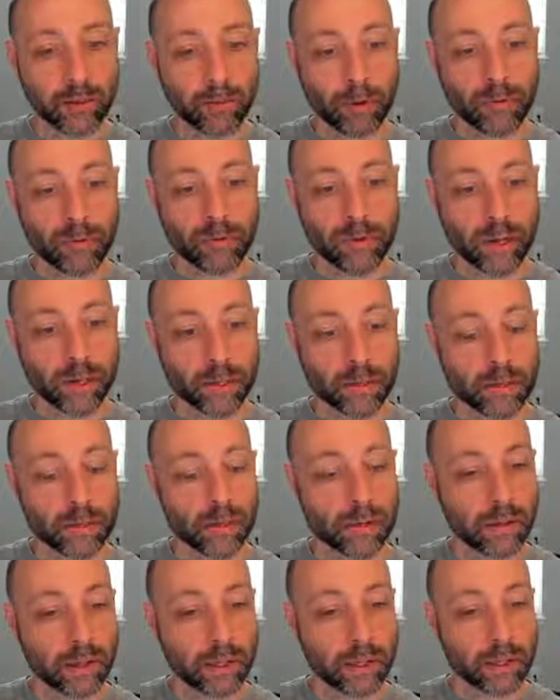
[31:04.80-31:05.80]

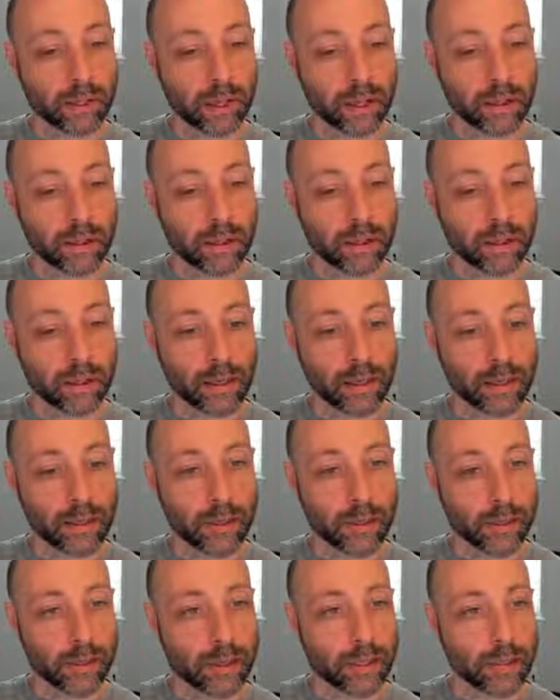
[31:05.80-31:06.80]
refactor, and I think I
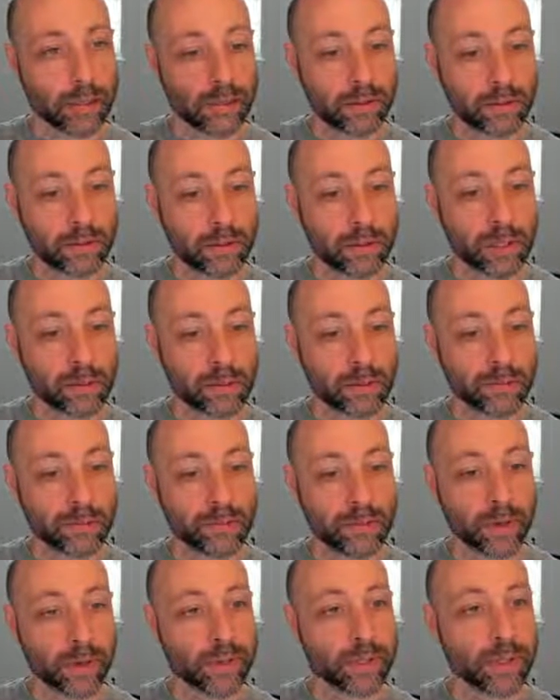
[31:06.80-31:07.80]
used this ToDouble
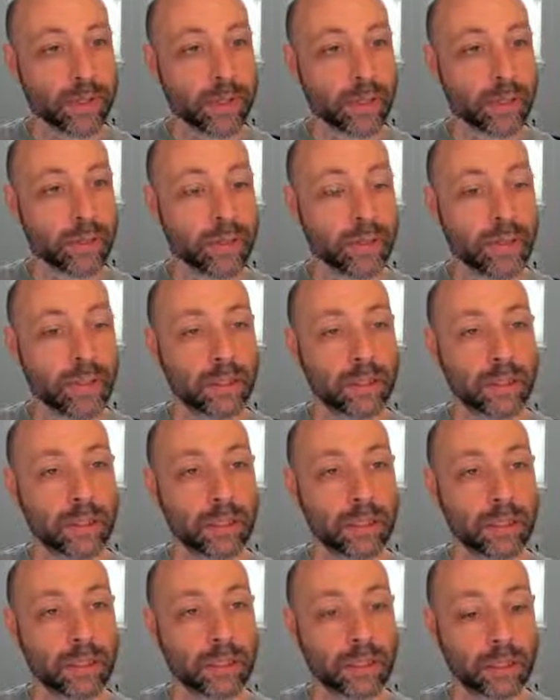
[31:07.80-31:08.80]
function.
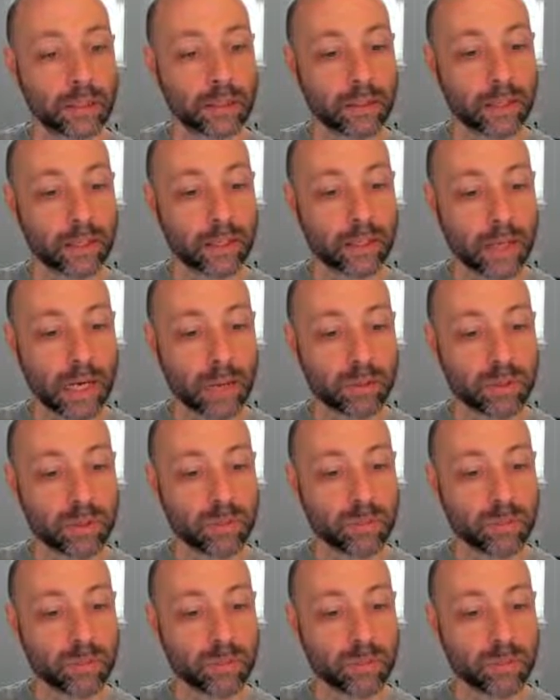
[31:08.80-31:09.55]
I think I copied and